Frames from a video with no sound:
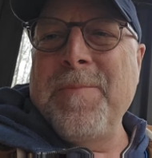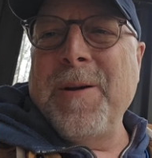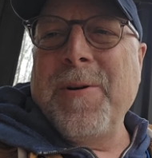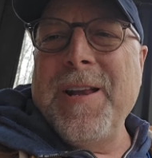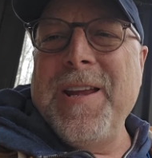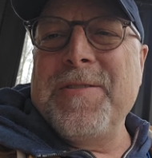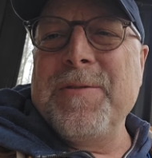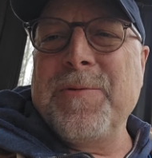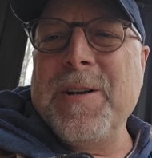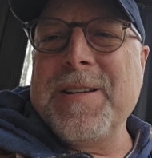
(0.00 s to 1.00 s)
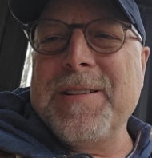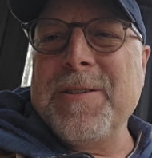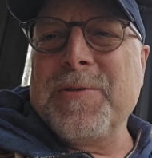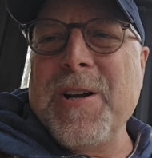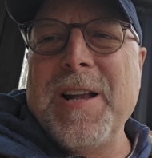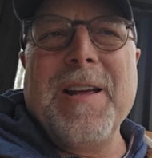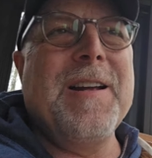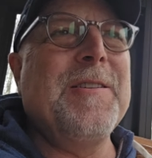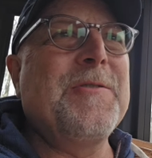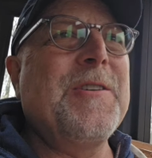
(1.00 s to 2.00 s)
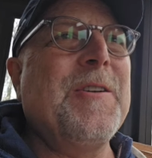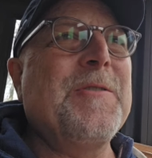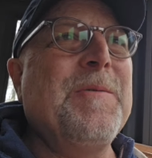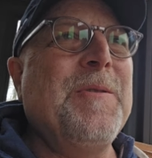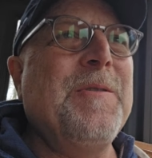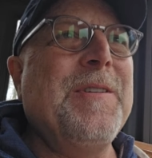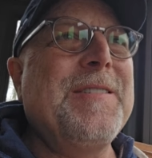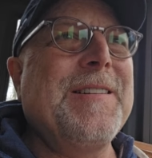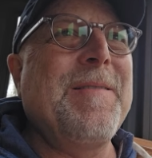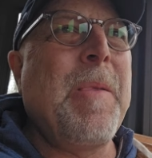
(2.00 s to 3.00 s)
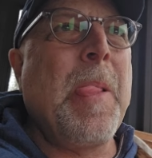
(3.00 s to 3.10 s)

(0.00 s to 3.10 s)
my radiation friends out there, China, I know she goes to the movies and